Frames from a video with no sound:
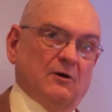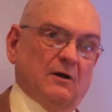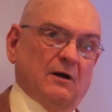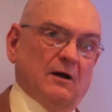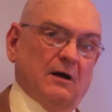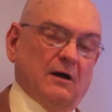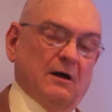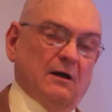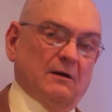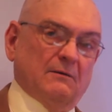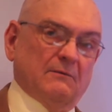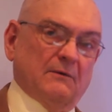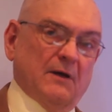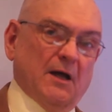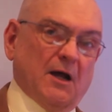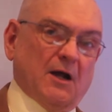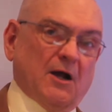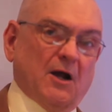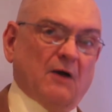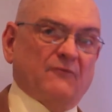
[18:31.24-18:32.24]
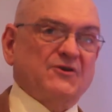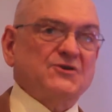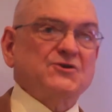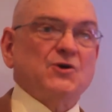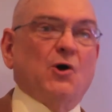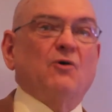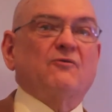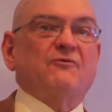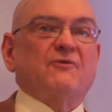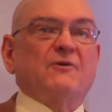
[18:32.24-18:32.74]
uh, covers
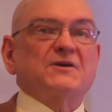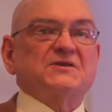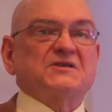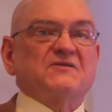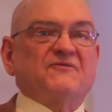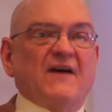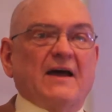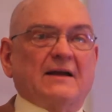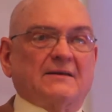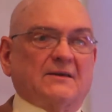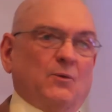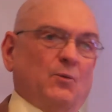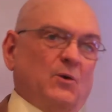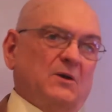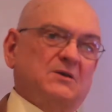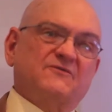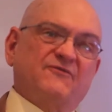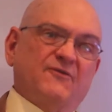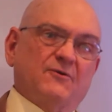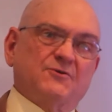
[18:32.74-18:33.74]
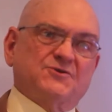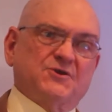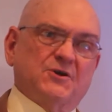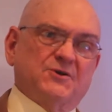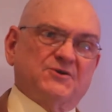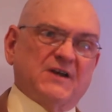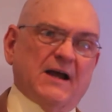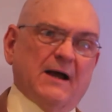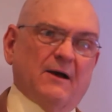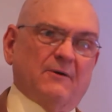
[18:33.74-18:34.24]
over is the fact that one's first
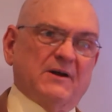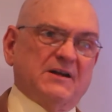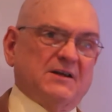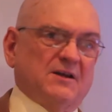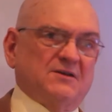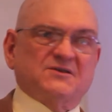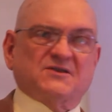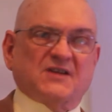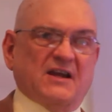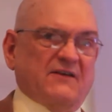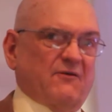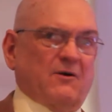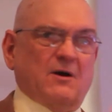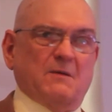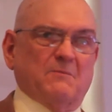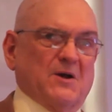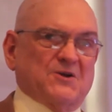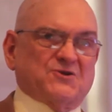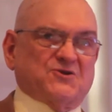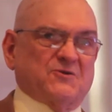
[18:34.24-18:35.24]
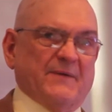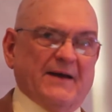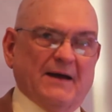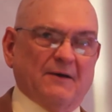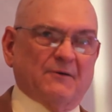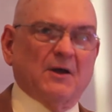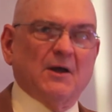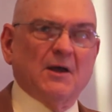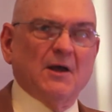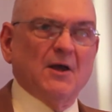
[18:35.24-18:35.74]
year salary doesn't say very much
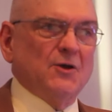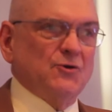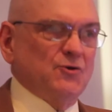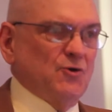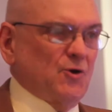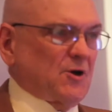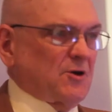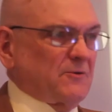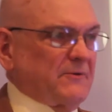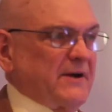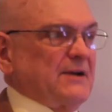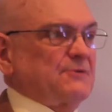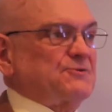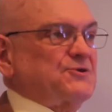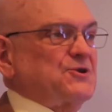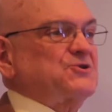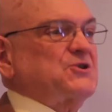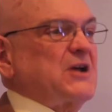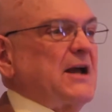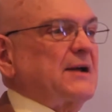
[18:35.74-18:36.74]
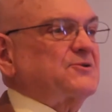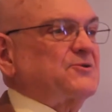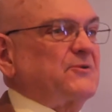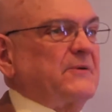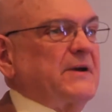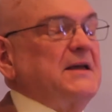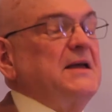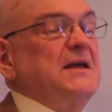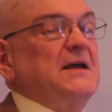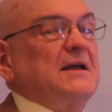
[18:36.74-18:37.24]
about your career
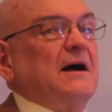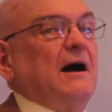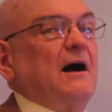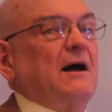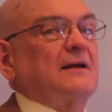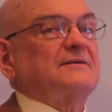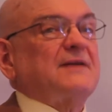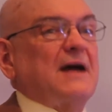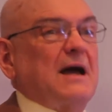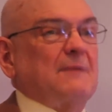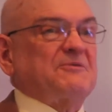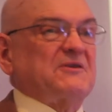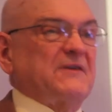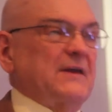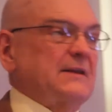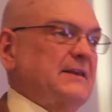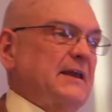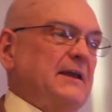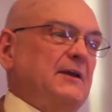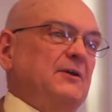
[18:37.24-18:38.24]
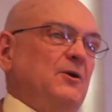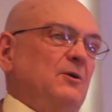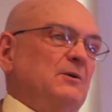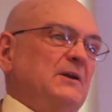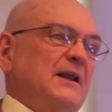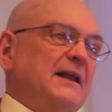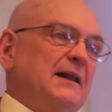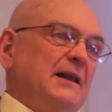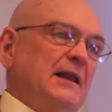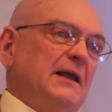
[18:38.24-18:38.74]
trajectory. On top of that, they can
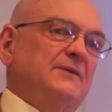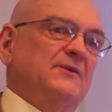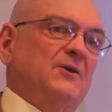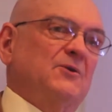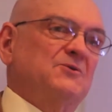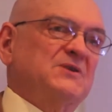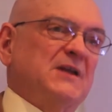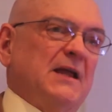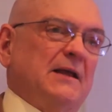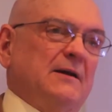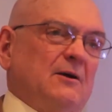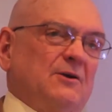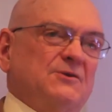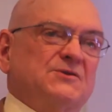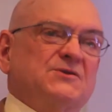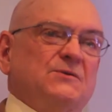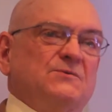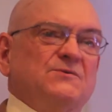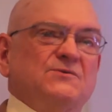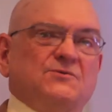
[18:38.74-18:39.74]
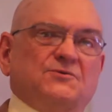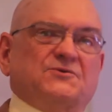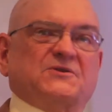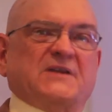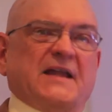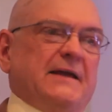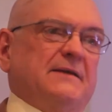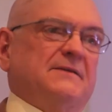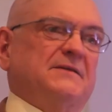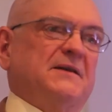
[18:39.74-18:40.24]
only collect those data on students who
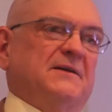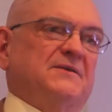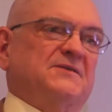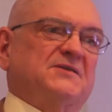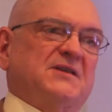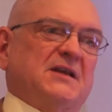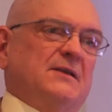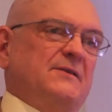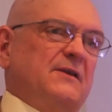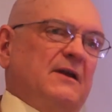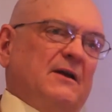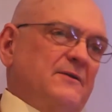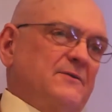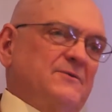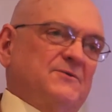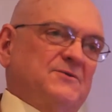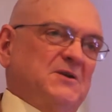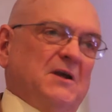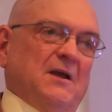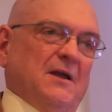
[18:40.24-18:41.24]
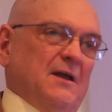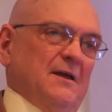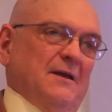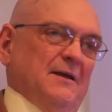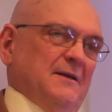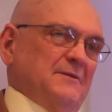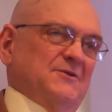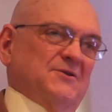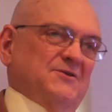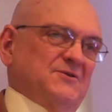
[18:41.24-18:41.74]
stay in Tennessee. The others
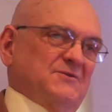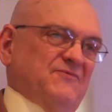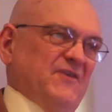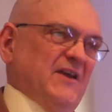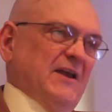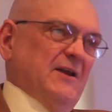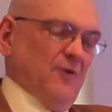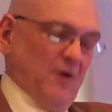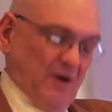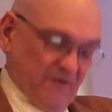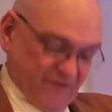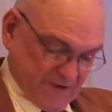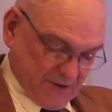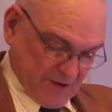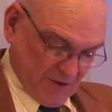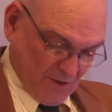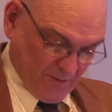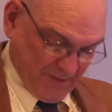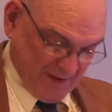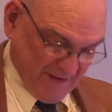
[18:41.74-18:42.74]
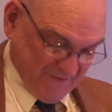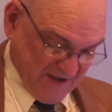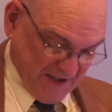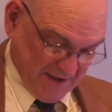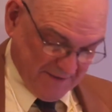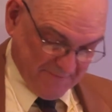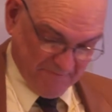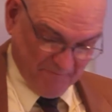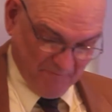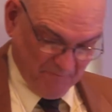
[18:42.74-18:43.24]
just fade off into
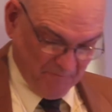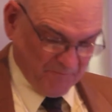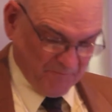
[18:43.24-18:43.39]
oblivion.